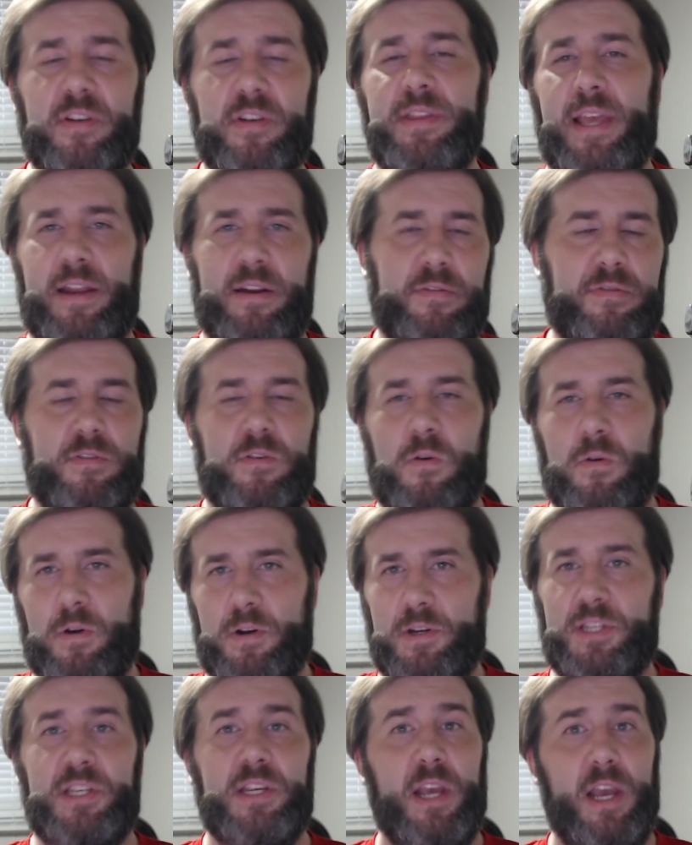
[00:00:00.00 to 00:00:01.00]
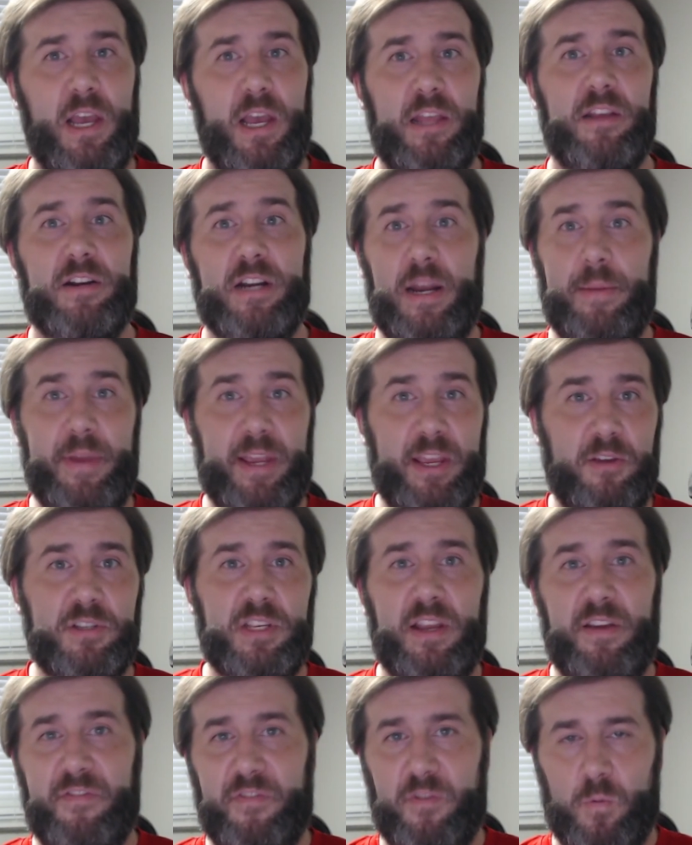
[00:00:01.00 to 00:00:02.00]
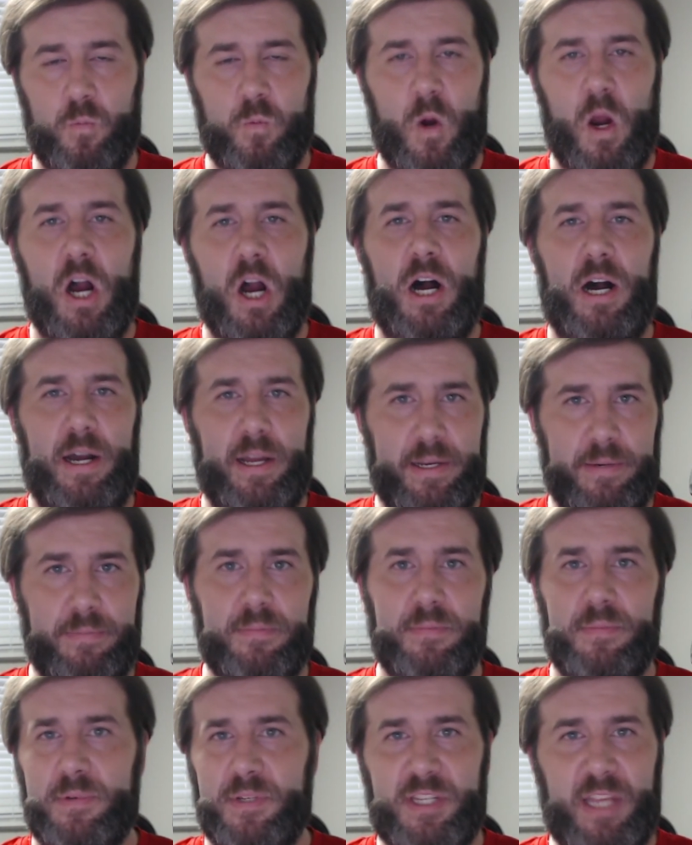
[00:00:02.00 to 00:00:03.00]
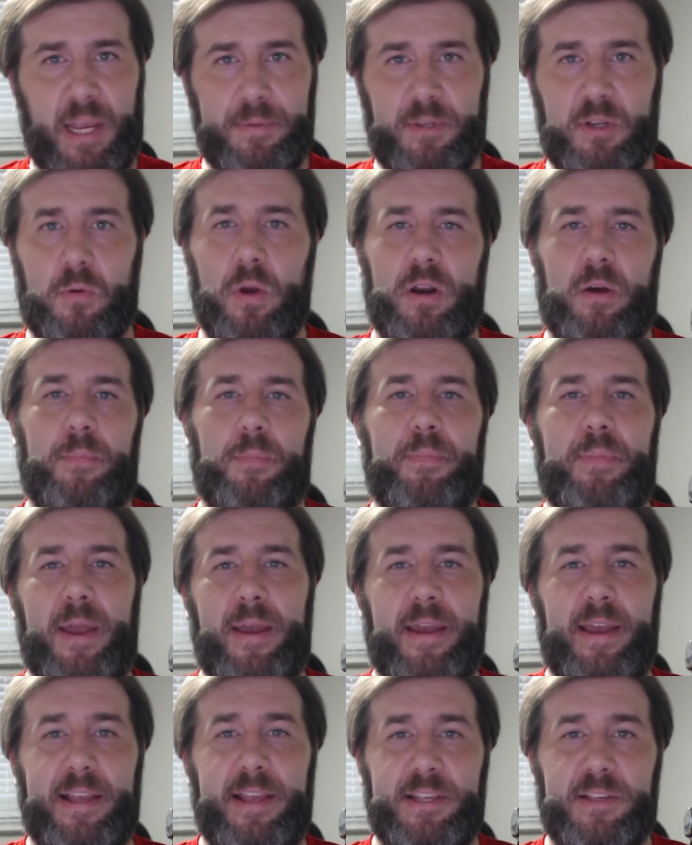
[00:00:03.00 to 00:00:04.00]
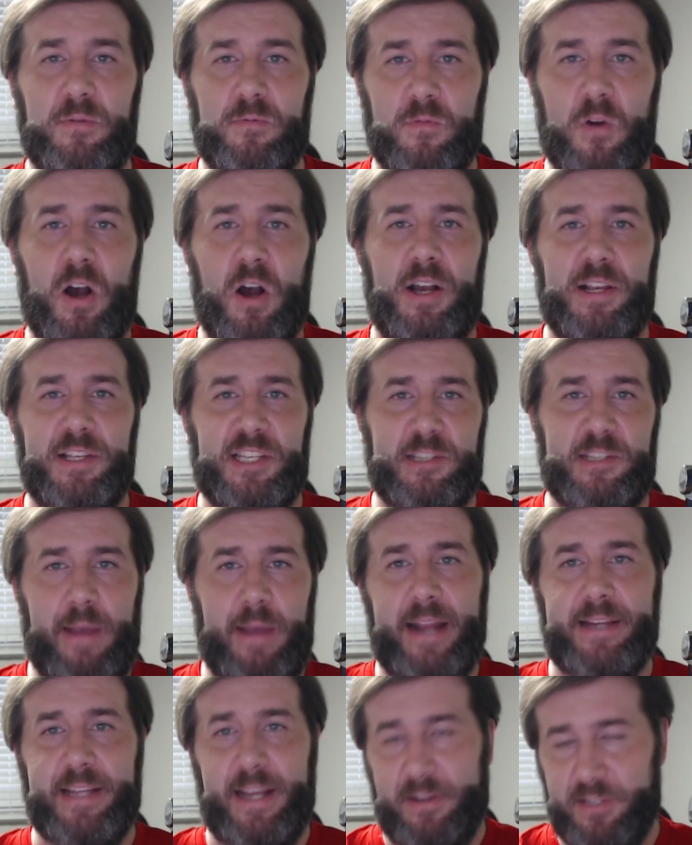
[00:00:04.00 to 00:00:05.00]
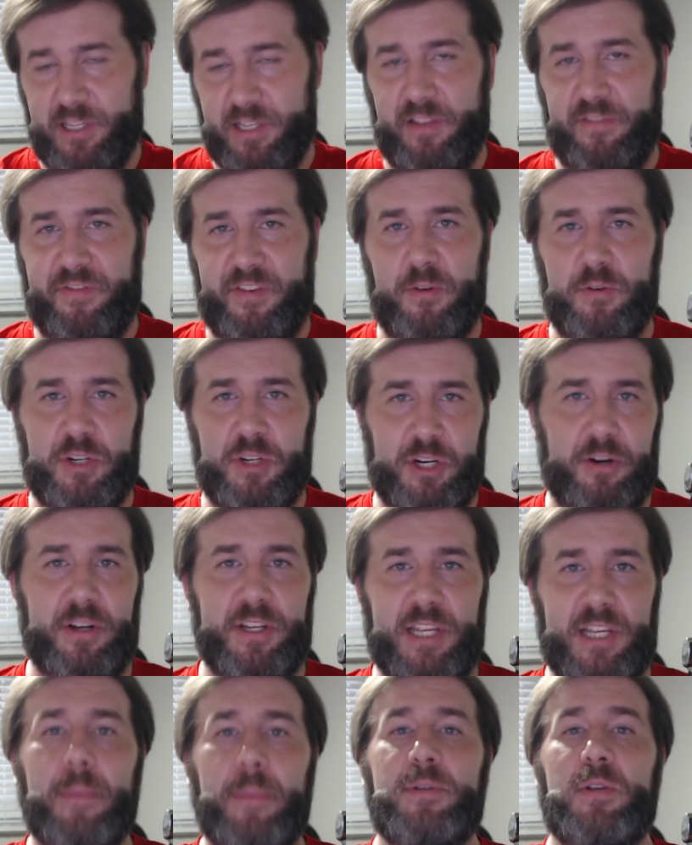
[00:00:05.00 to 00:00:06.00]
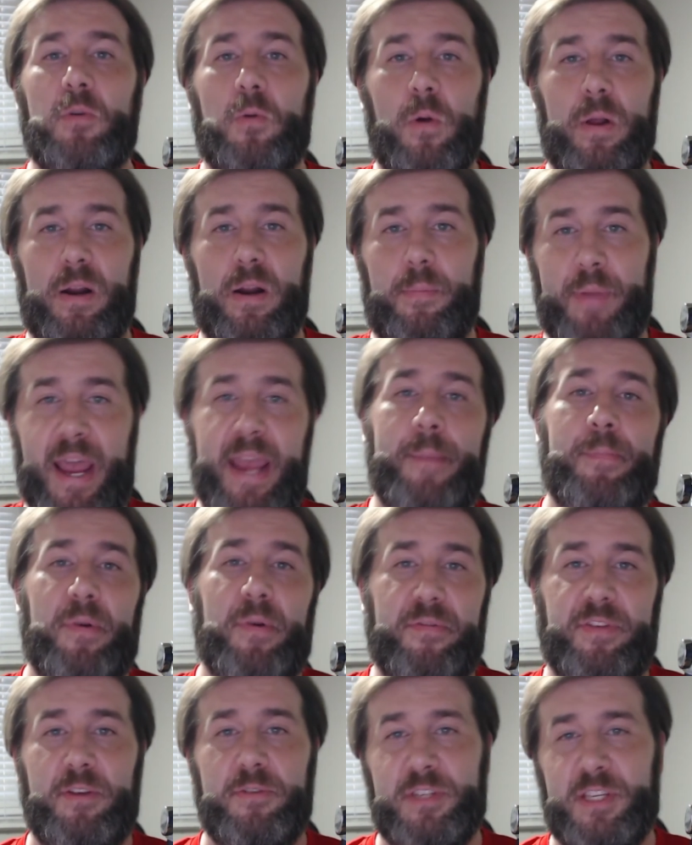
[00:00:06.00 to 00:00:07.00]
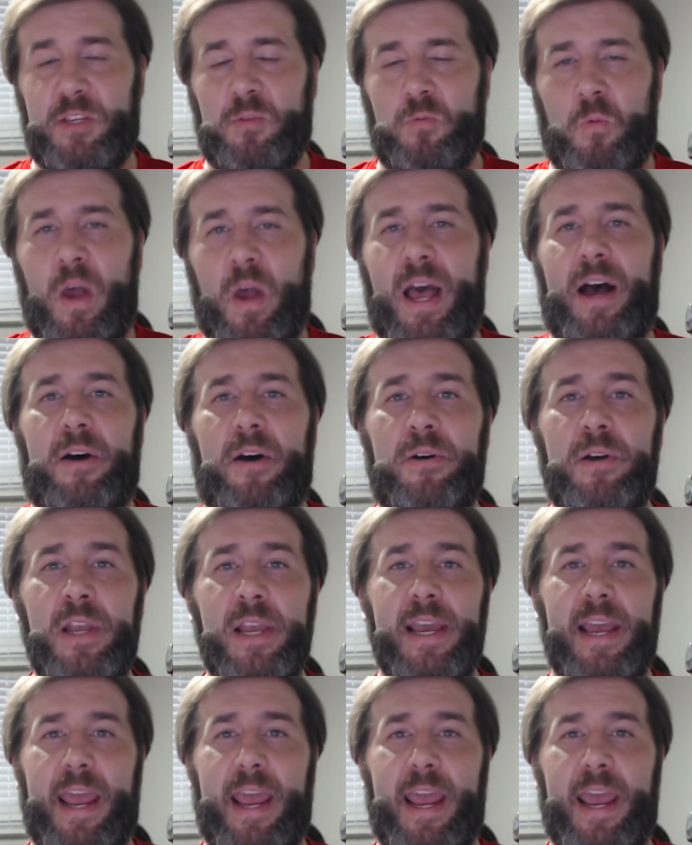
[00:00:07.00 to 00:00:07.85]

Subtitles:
And then, of course, they're going to be using it for Raw and Raw, SmackDowns in the future, and subsequent pay-per-views as well,